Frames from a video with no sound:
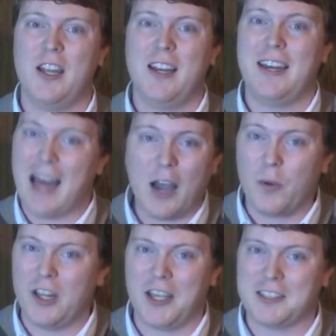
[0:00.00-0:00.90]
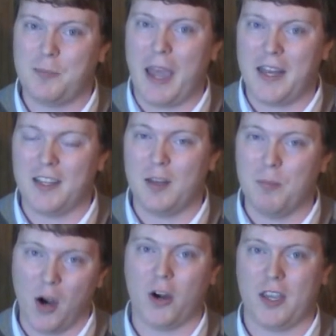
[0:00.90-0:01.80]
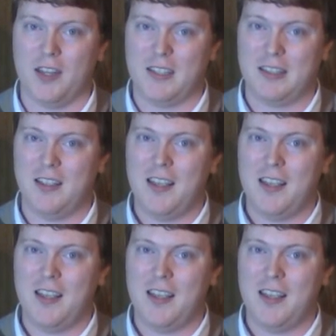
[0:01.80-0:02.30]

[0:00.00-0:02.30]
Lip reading: not really expanding the market,